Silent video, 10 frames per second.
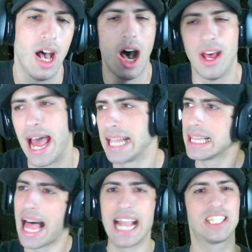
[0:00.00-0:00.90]
oh now the
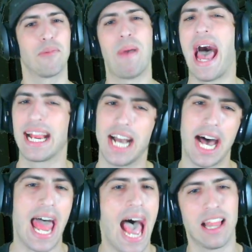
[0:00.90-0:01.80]
lights are back
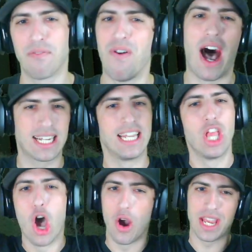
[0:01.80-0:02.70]
on
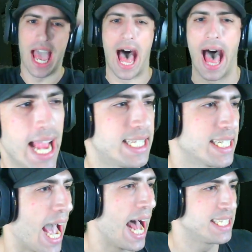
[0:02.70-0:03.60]
hallelujah it's
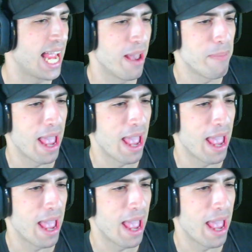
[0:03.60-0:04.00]
goddamn